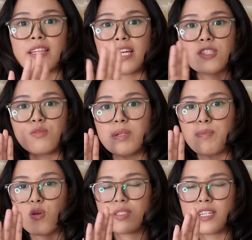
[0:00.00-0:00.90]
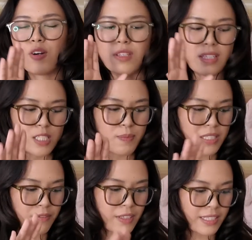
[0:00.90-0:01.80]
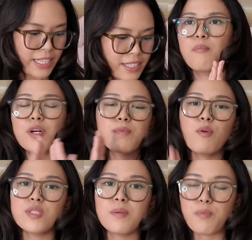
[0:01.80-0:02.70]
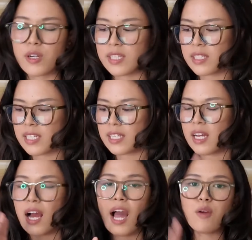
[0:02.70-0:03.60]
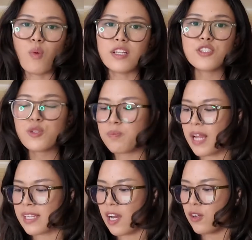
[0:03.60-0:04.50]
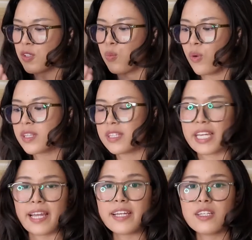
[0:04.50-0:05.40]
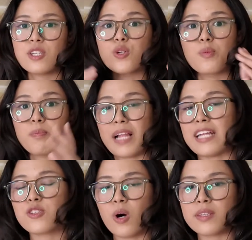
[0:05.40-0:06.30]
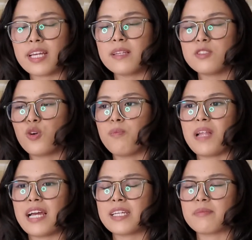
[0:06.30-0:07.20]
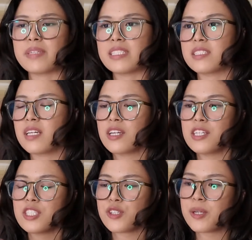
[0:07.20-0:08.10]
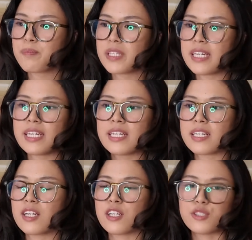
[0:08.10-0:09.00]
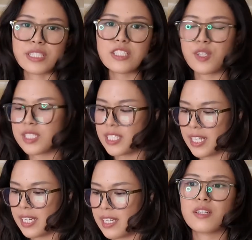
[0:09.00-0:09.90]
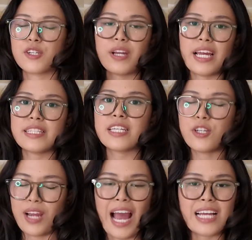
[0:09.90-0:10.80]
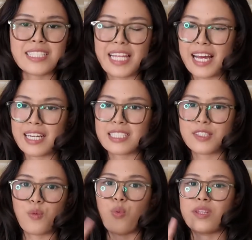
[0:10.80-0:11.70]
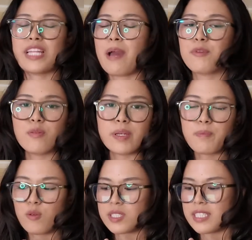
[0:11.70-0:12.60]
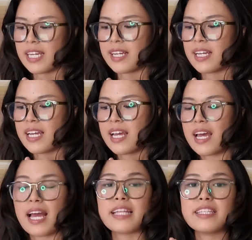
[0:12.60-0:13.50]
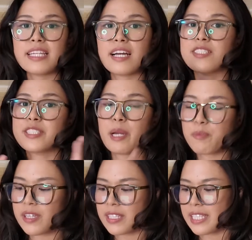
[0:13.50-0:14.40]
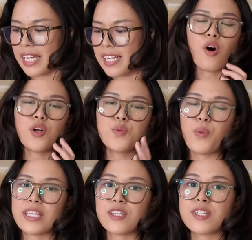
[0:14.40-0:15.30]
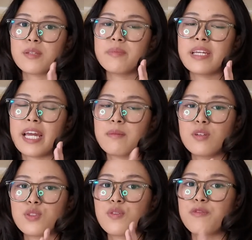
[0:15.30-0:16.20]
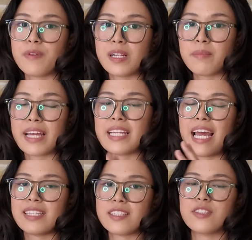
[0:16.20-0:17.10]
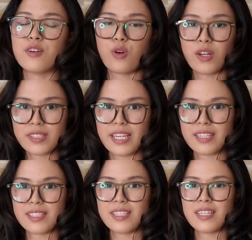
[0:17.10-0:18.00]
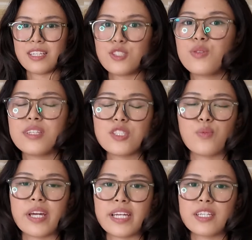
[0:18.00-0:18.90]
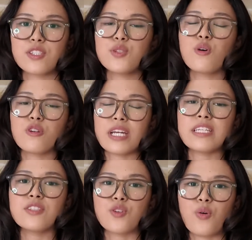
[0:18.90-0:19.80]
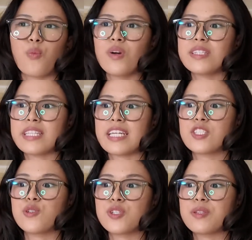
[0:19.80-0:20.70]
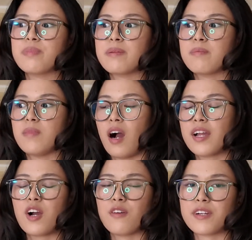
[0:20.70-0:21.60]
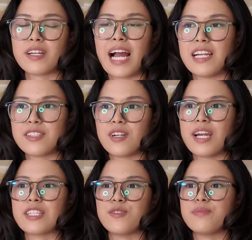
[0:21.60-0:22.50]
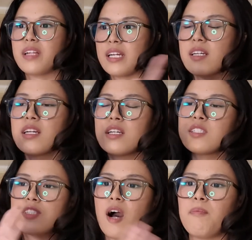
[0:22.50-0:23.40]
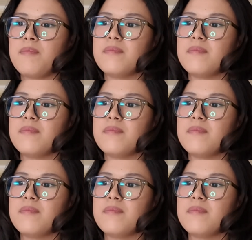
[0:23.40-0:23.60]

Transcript: that you'll be posting on this specific day. But most importantly, I want you to plan out what day you'll plan content. So planning means scripting, researching, creating your hashtags, what time you'll be posting, and then a separate day on when you're going to be able to film and edit the content. So this way, you already know what days you should be blocking off your calendar and you'll be like, stop.